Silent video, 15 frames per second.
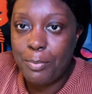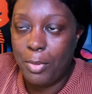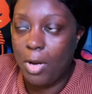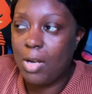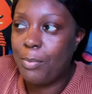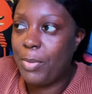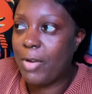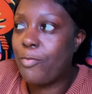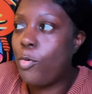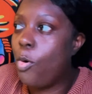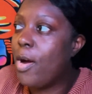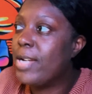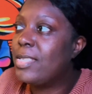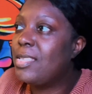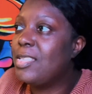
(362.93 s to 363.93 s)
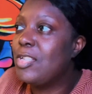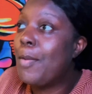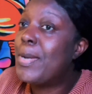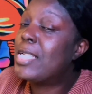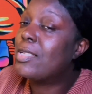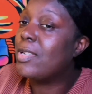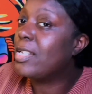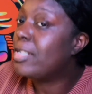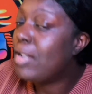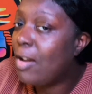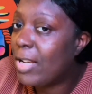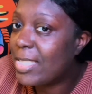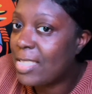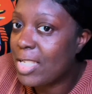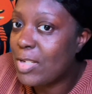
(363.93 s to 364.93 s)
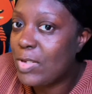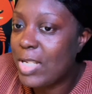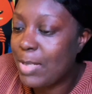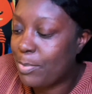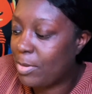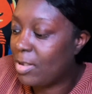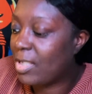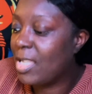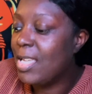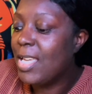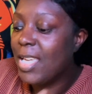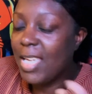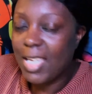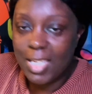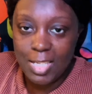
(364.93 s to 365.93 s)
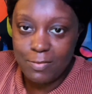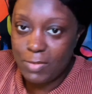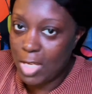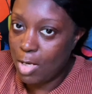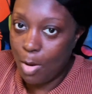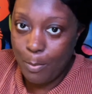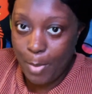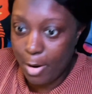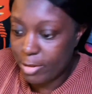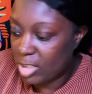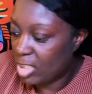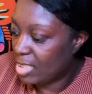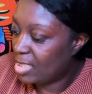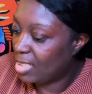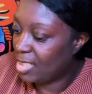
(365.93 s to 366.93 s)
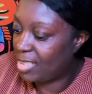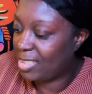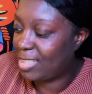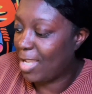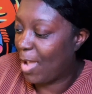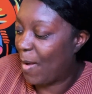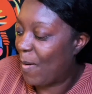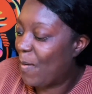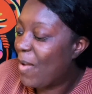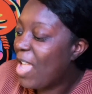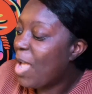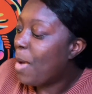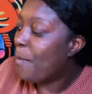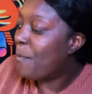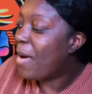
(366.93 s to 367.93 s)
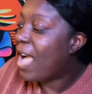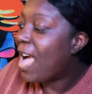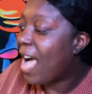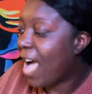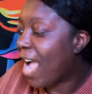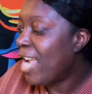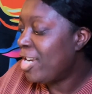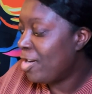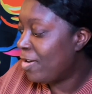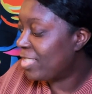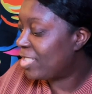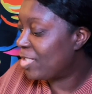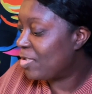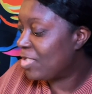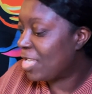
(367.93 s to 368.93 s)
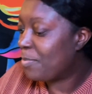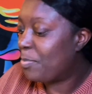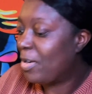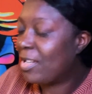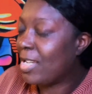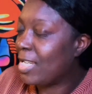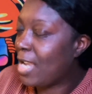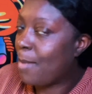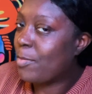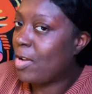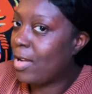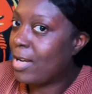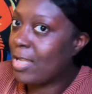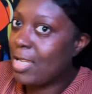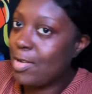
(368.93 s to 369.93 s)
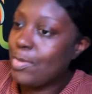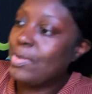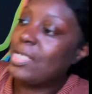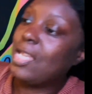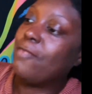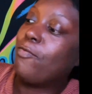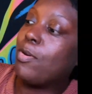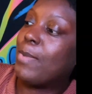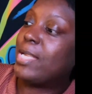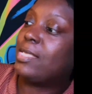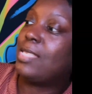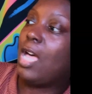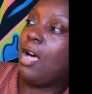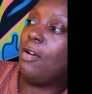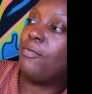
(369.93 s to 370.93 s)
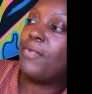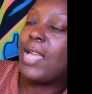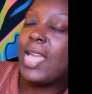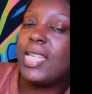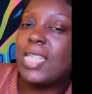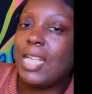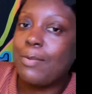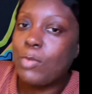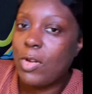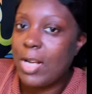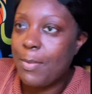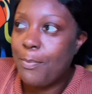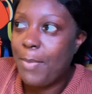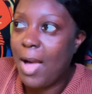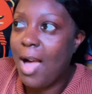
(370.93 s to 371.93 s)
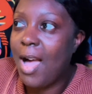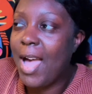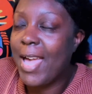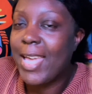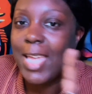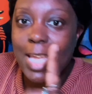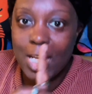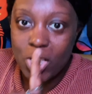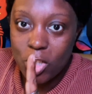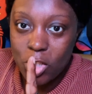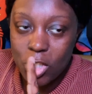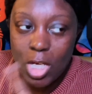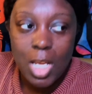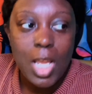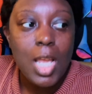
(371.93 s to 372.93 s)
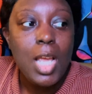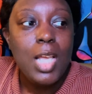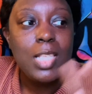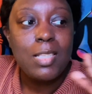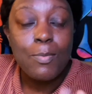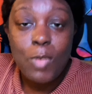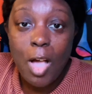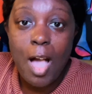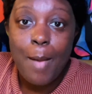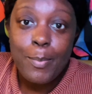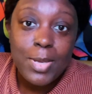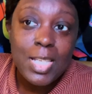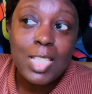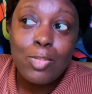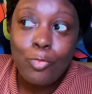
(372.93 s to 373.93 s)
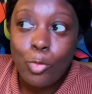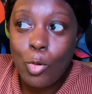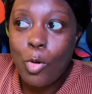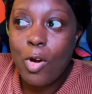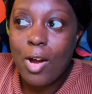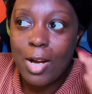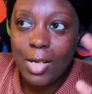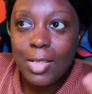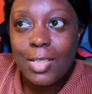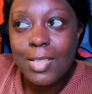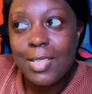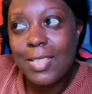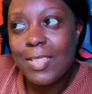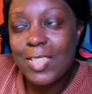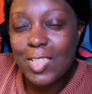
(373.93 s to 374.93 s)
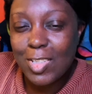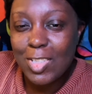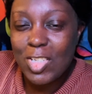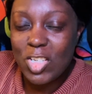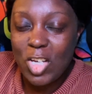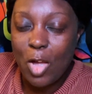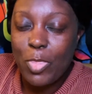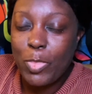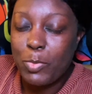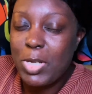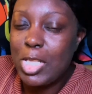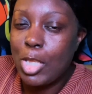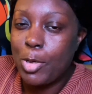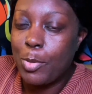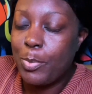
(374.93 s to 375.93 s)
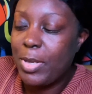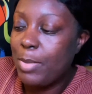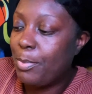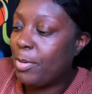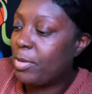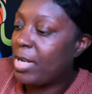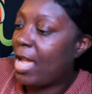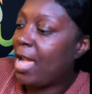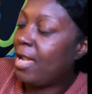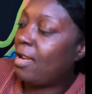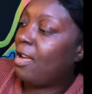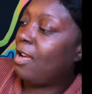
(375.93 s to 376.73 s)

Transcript: book. But of course, nobody's gonna know it's a unique book if they don't purchase it. So, but I know it's a unique book, and I'm gonna use it for myself, and then I'm gonna buy some copies for, 3 little people that